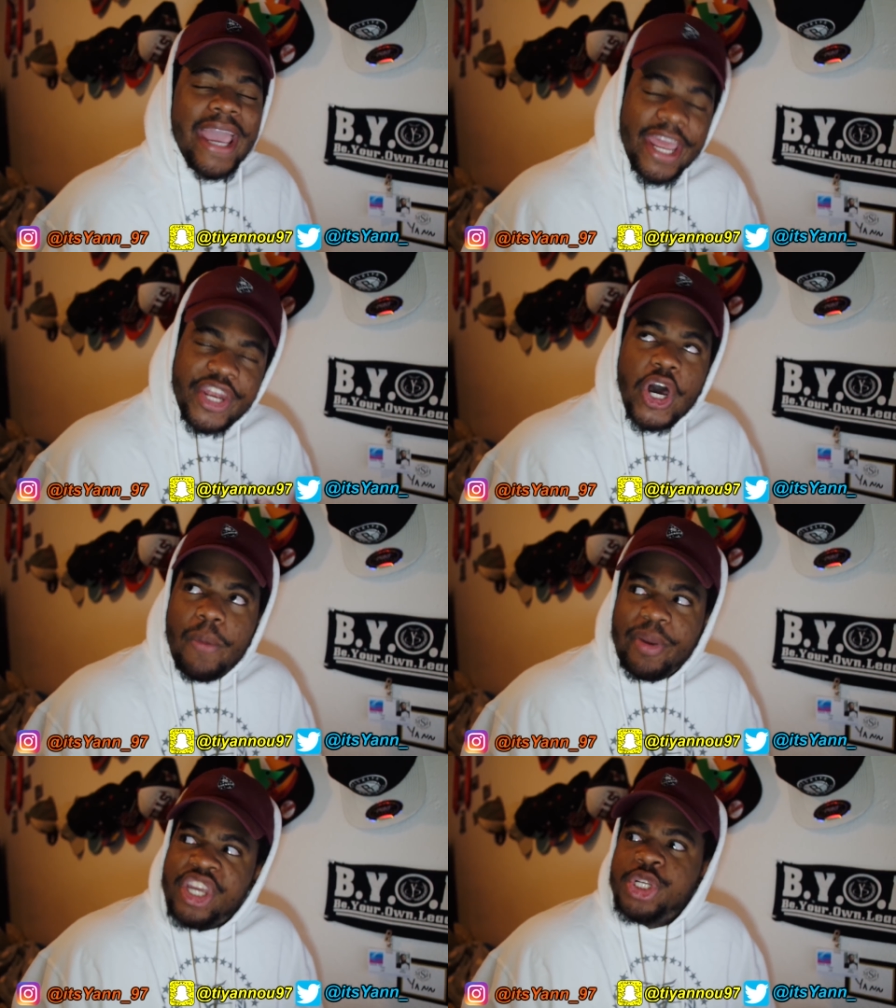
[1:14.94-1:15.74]
end
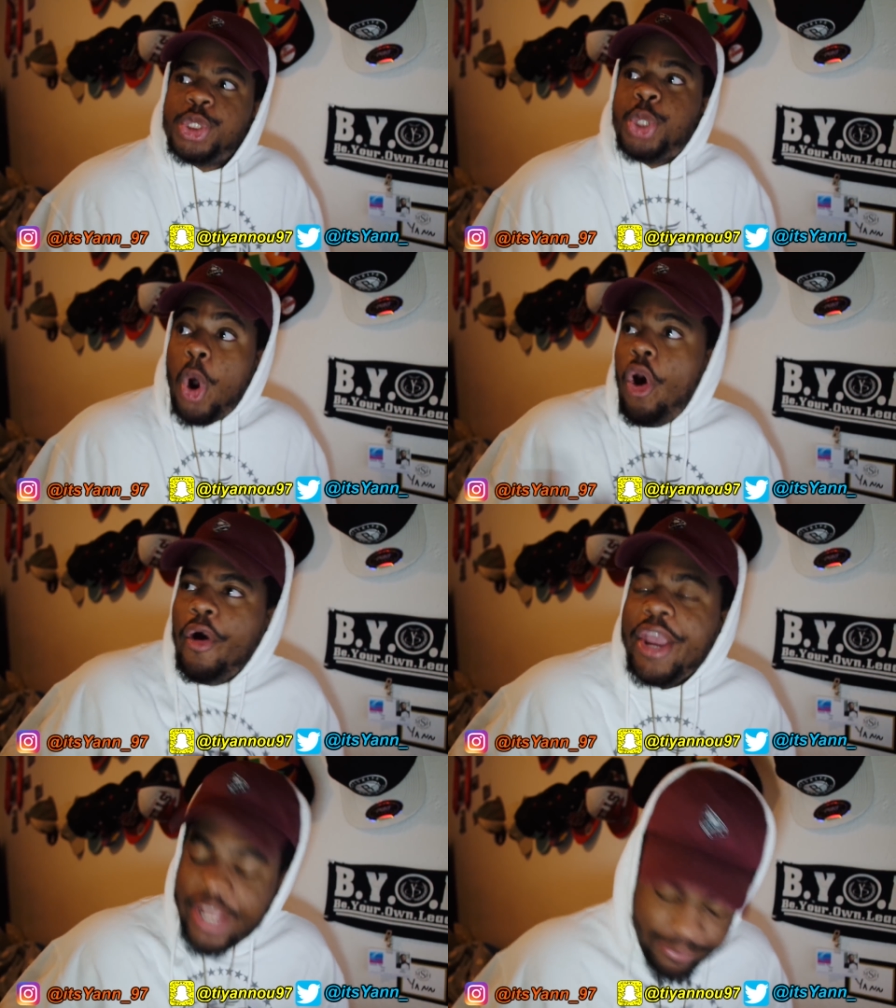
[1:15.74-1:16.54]
up
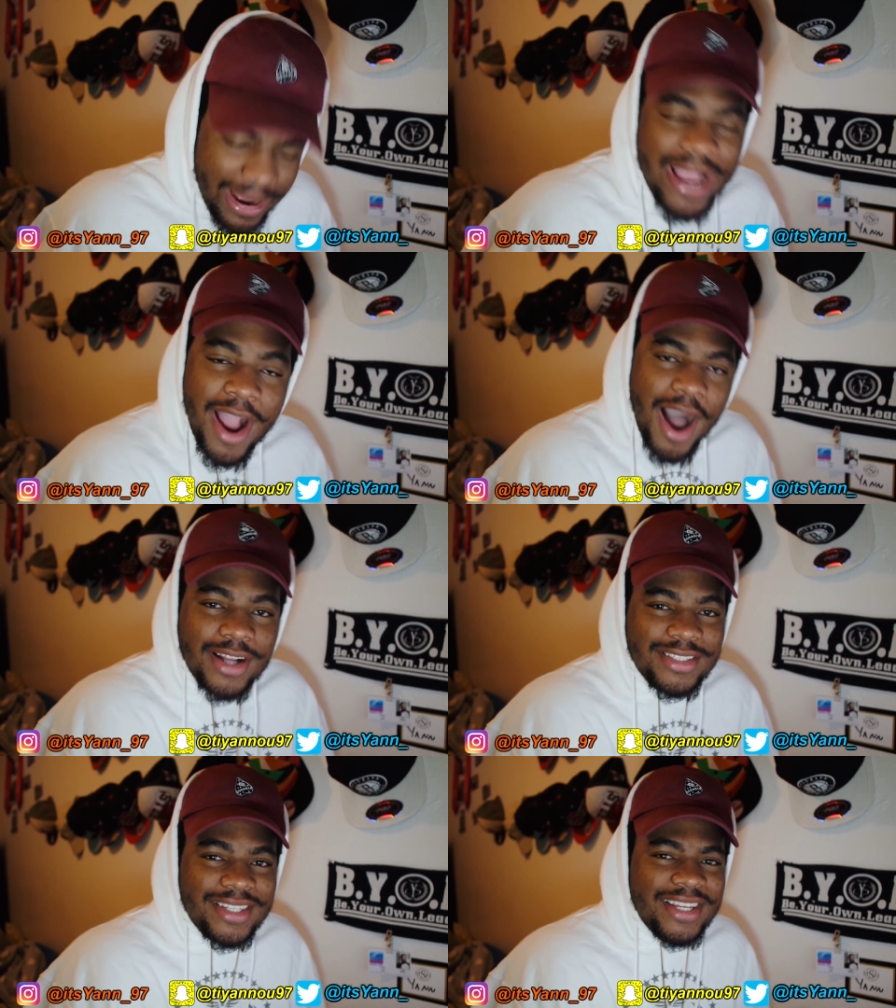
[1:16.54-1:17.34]
enjoying my
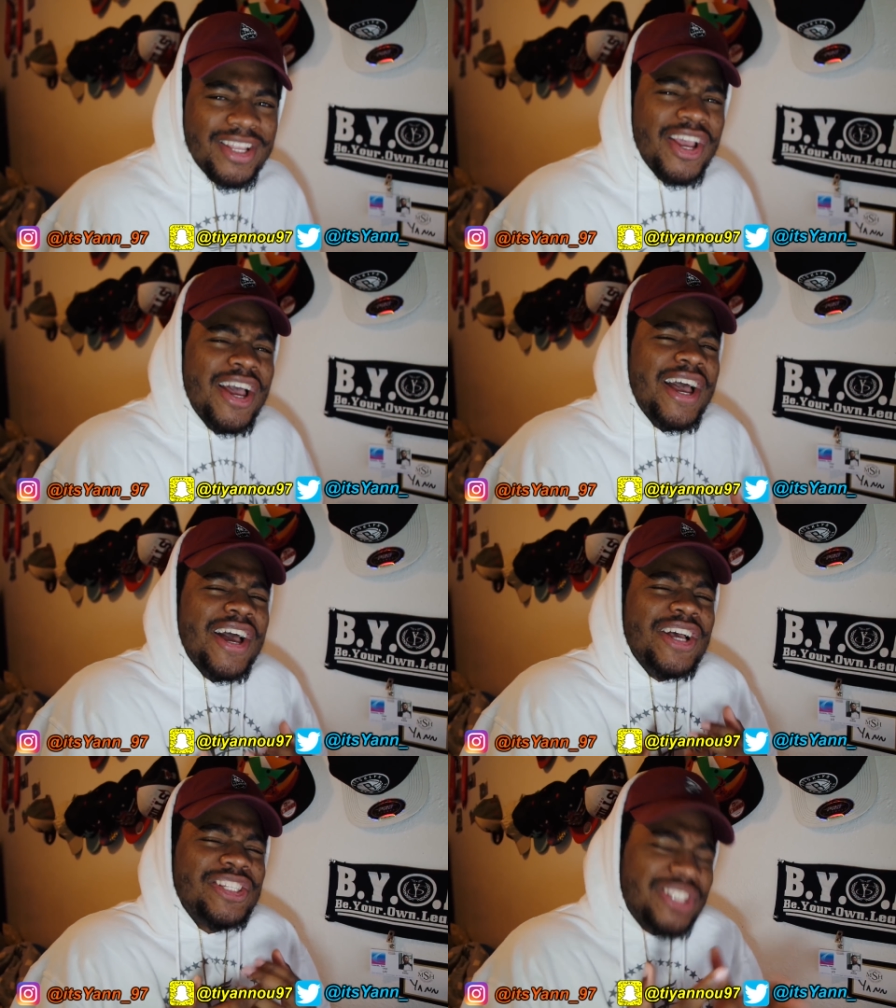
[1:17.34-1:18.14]
content,
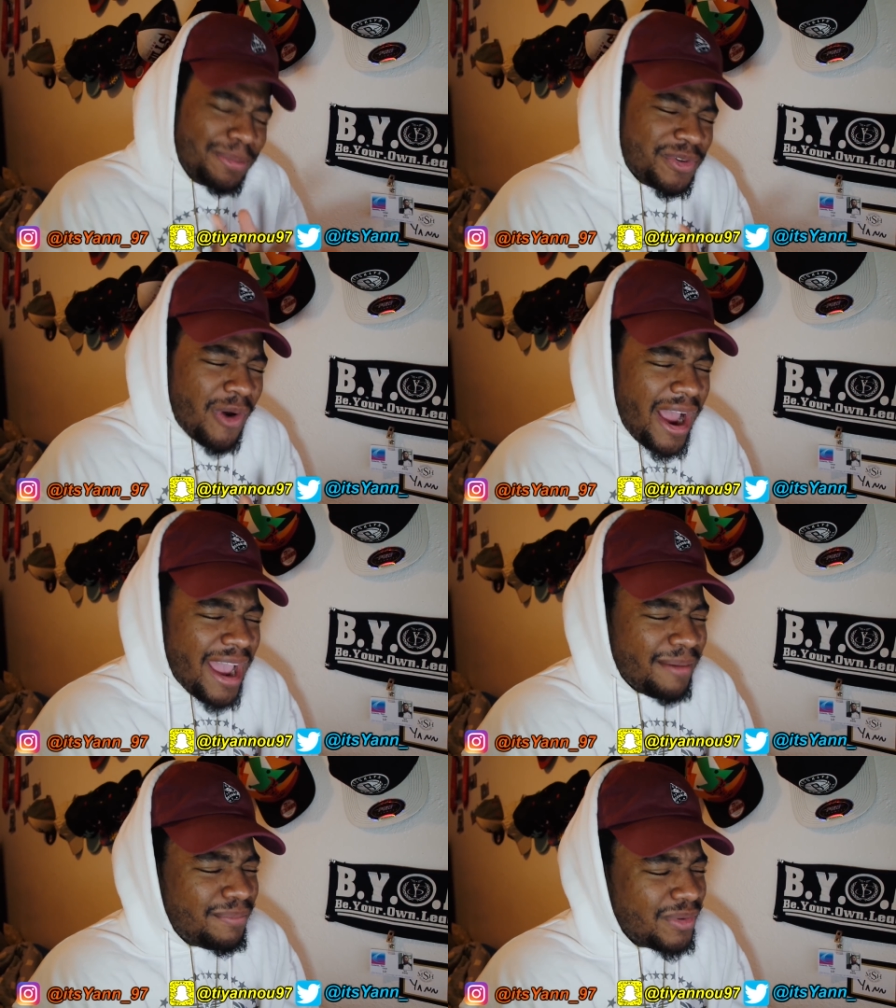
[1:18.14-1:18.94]

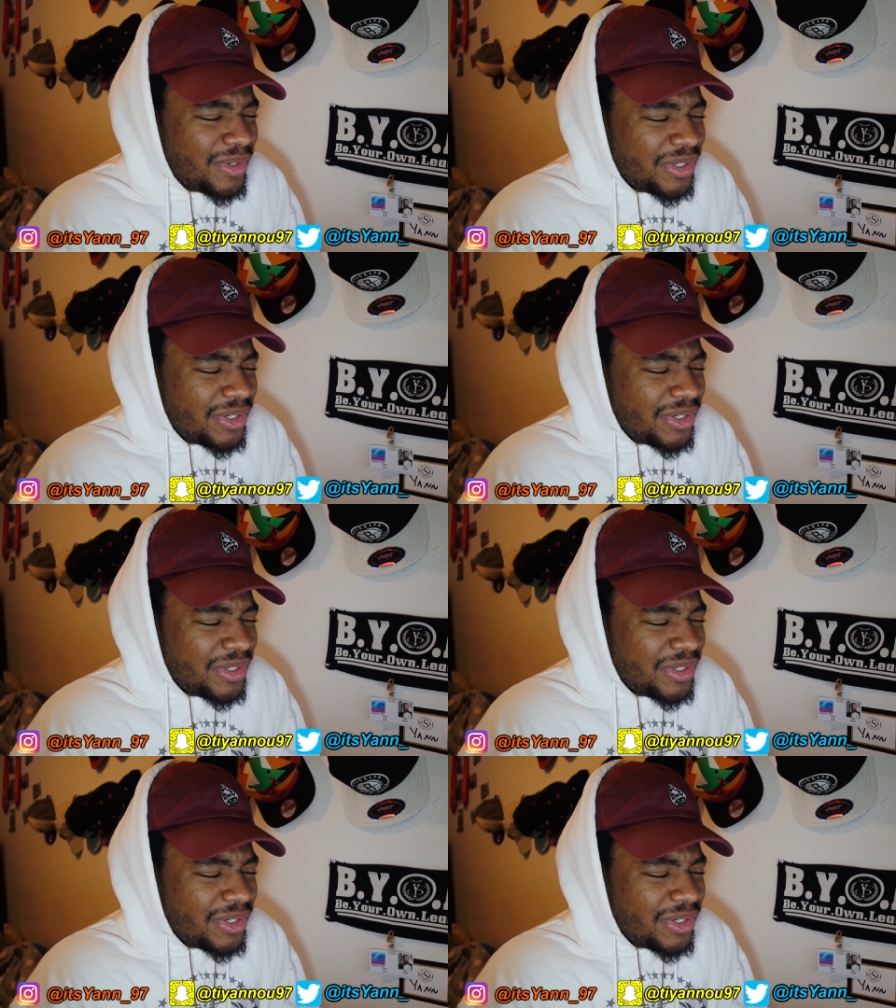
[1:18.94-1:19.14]
subscribe.